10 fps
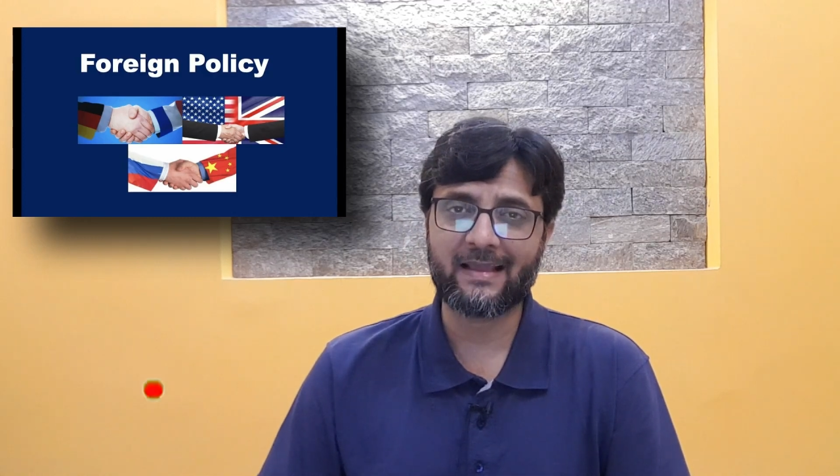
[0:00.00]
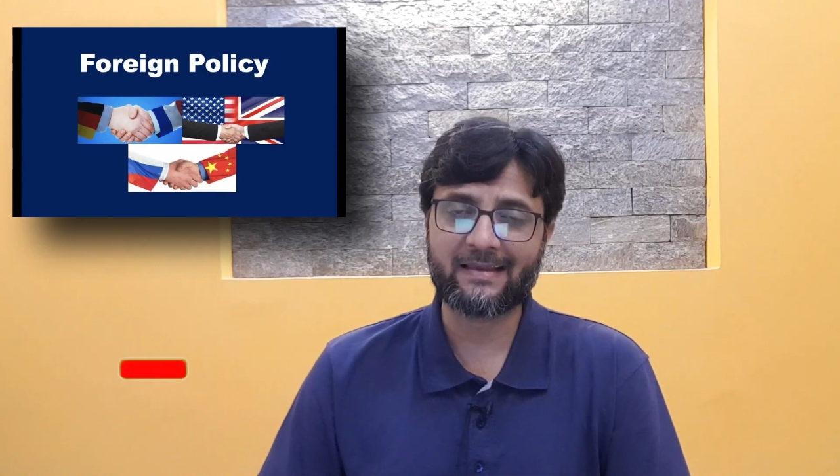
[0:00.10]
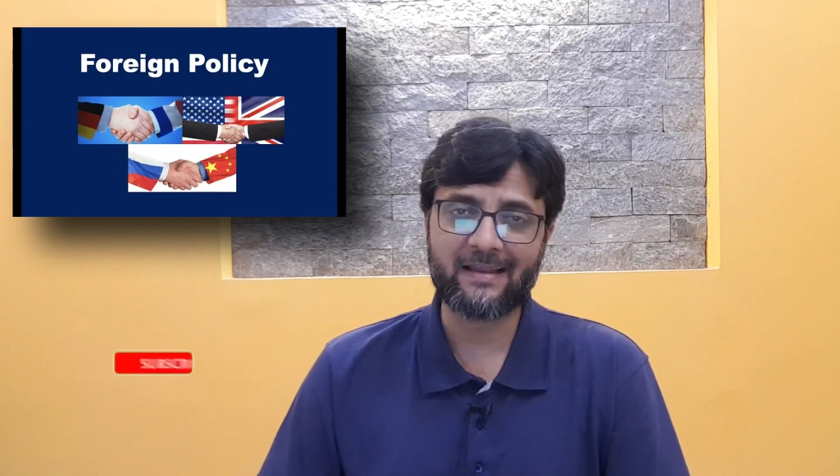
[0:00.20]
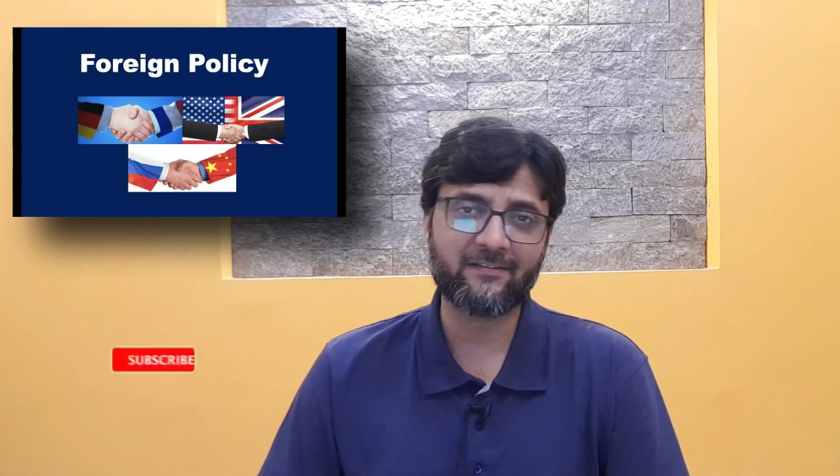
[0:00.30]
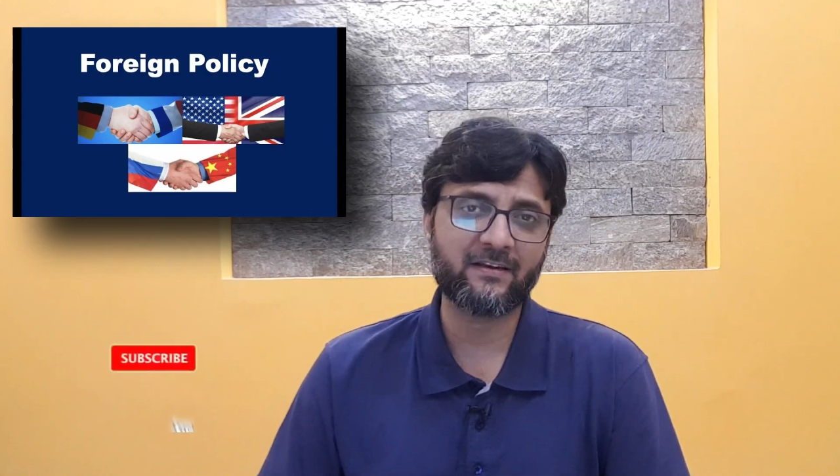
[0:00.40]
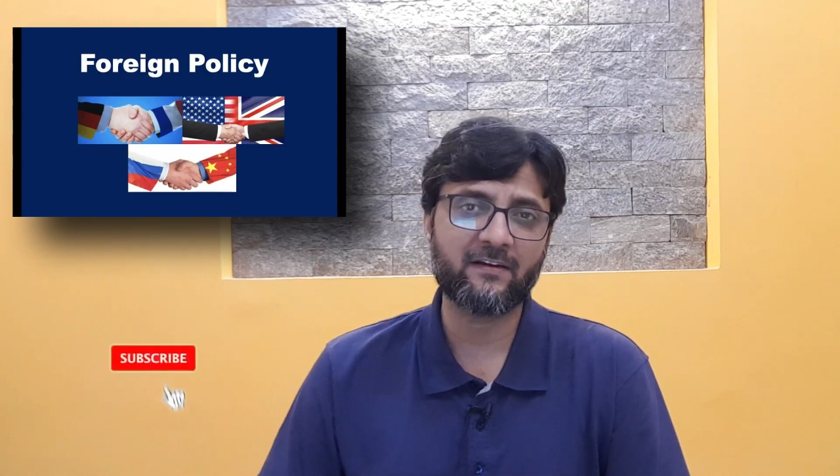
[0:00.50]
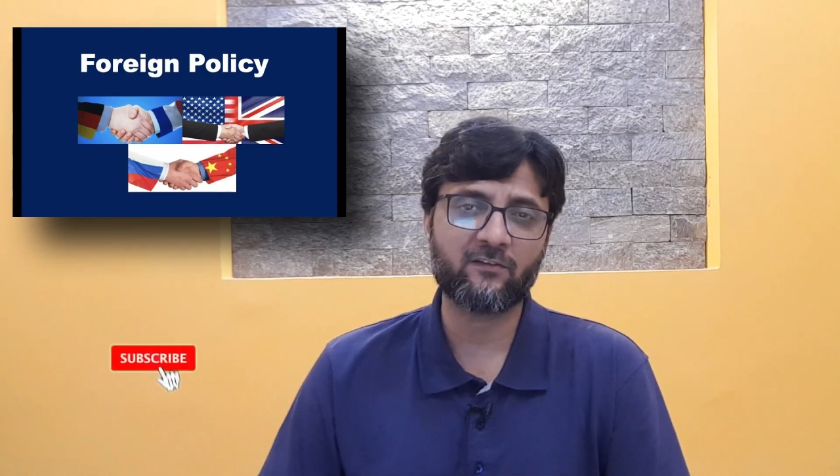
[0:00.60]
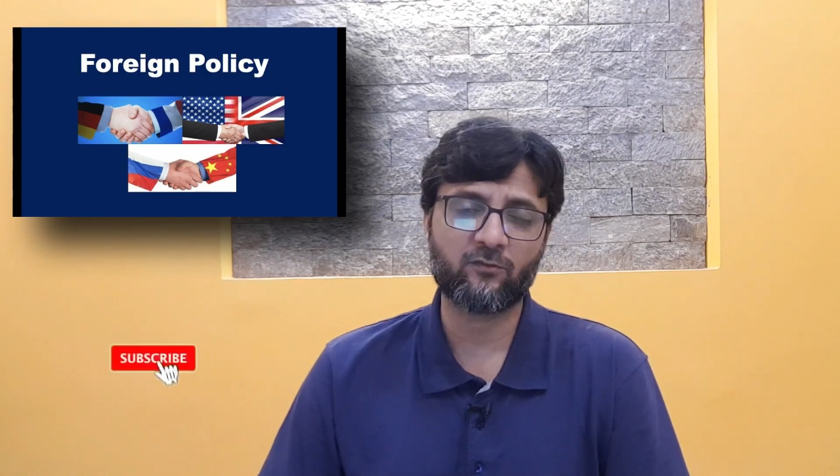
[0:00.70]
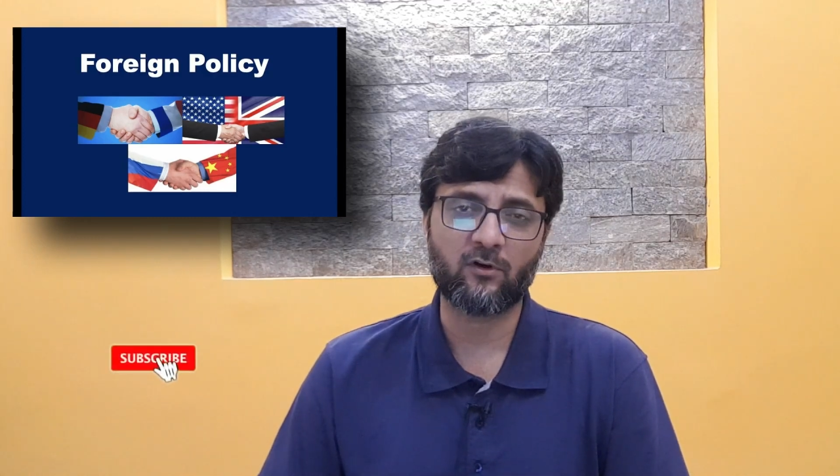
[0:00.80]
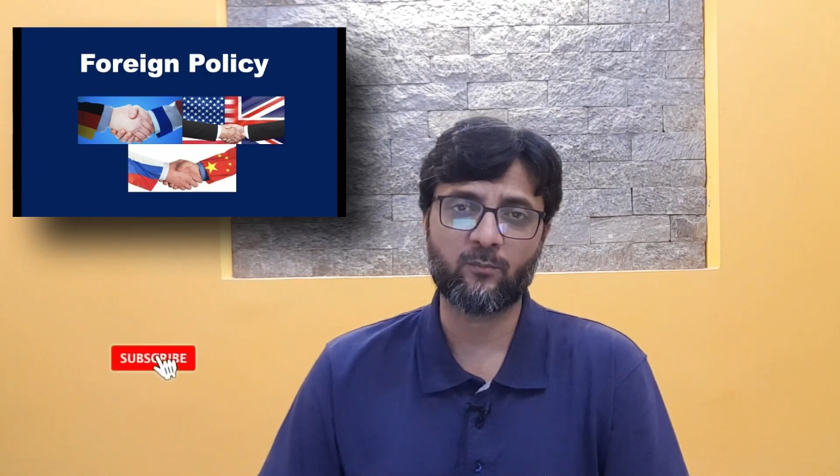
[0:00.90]
aggression in
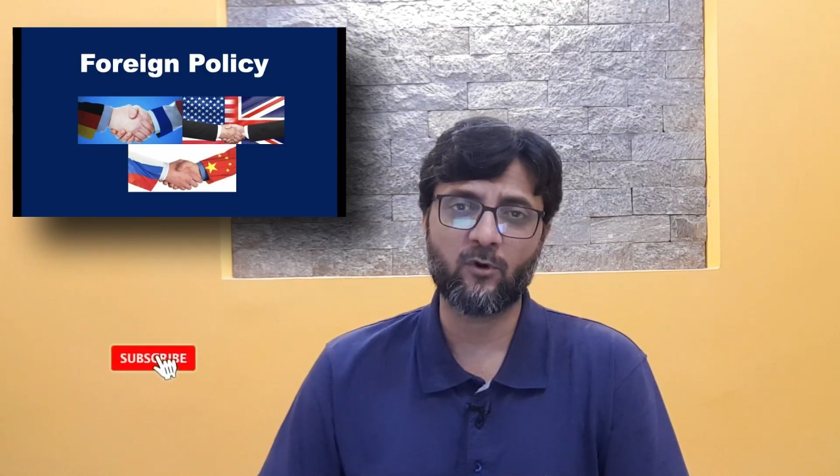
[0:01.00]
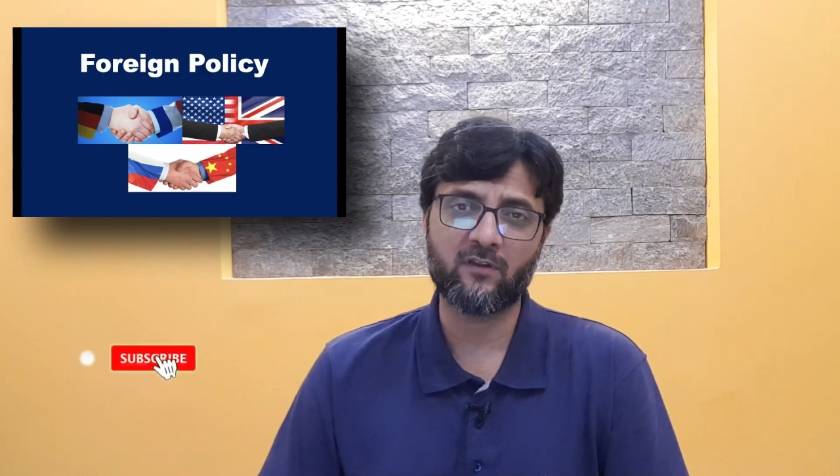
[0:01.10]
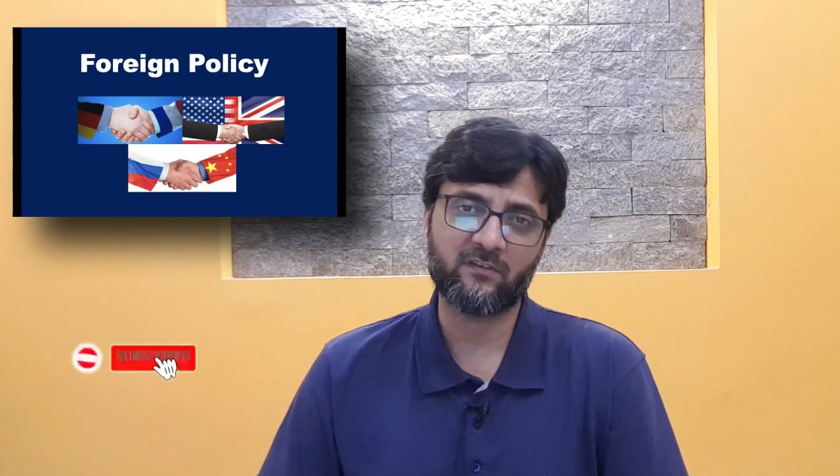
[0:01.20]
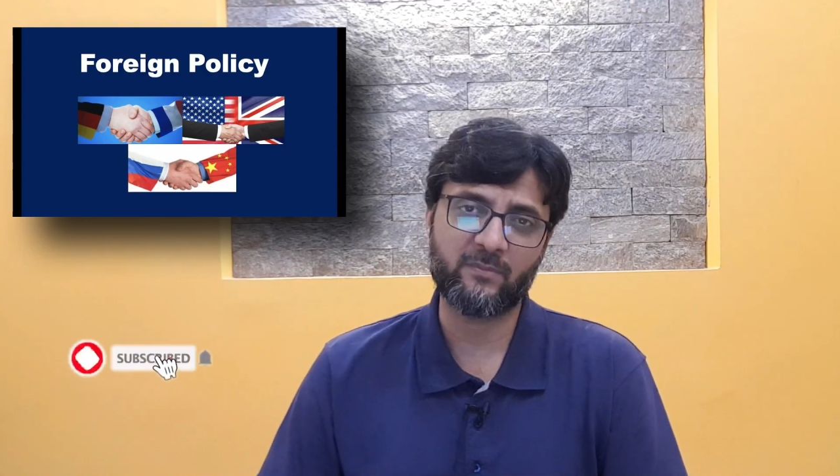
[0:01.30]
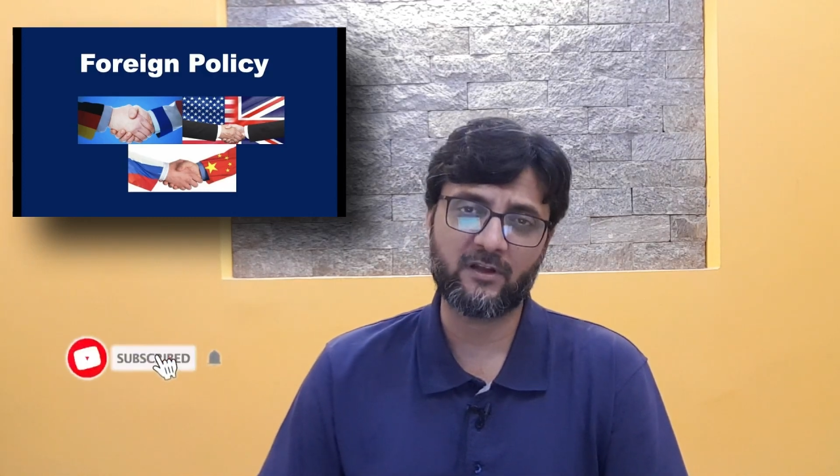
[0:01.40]
its foreign policy,